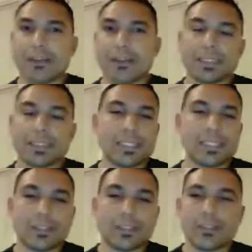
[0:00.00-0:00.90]
Or as I
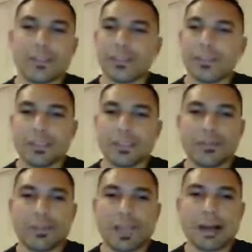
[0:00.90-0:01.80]
told you,
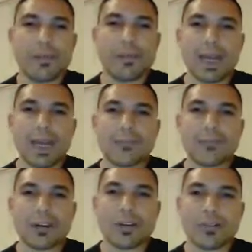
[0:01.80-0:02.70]
if you can buy it
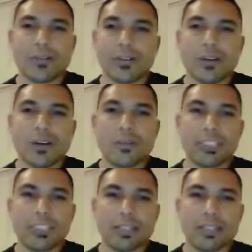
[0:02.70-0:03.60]
from your
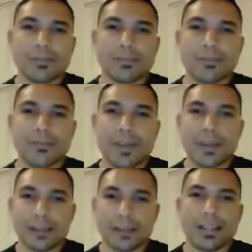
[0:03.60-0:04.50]
own gym
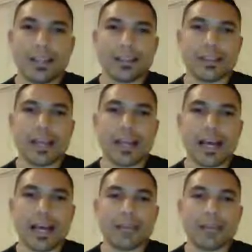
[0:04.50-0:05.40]
and they
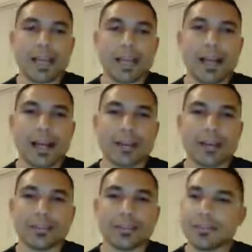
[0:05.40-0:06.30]
haven't, they
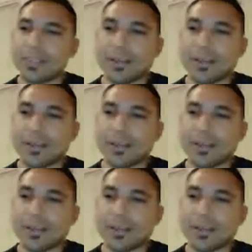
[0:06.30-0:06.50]
carried it,